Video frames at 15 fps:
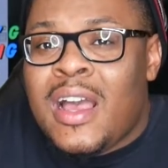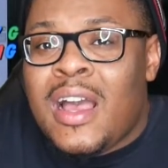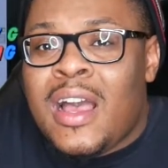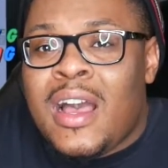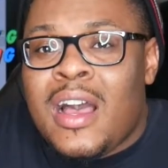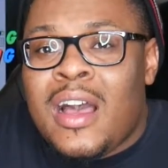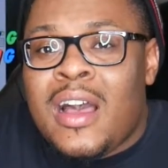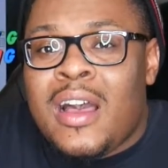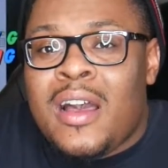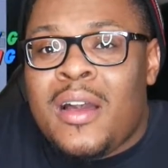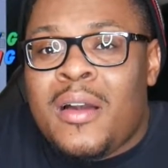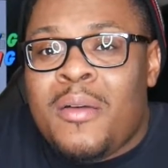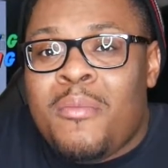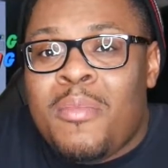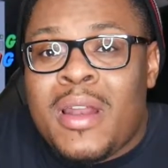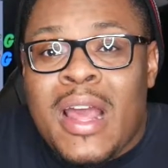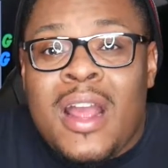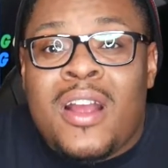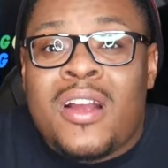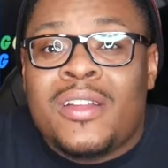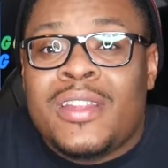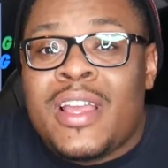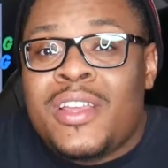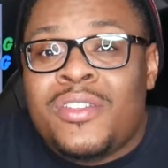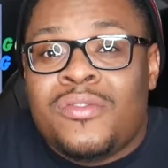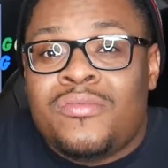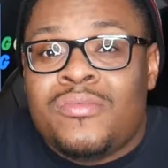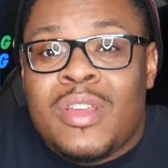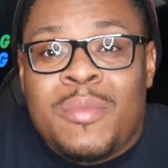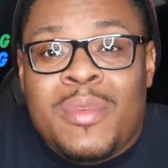But I heard that,
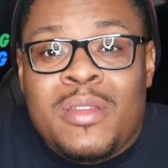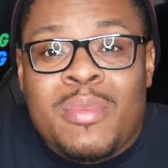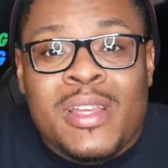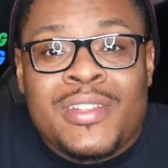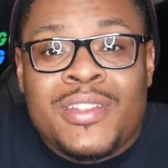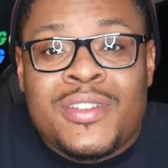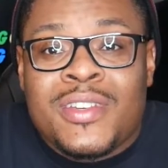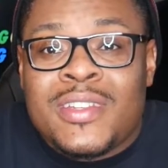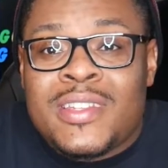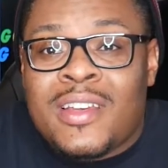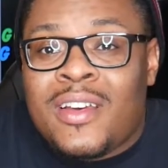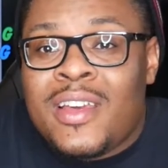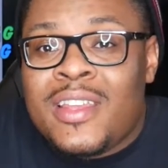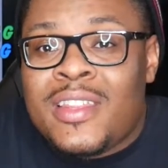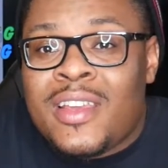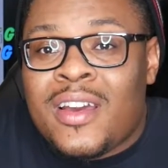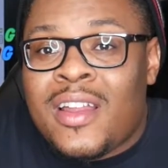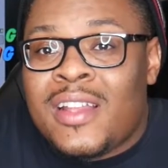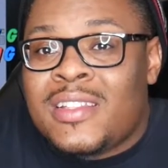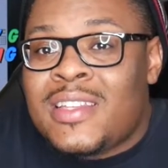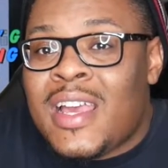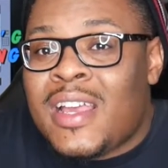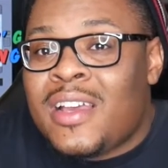I mean, basically you can sell anything on it. It's like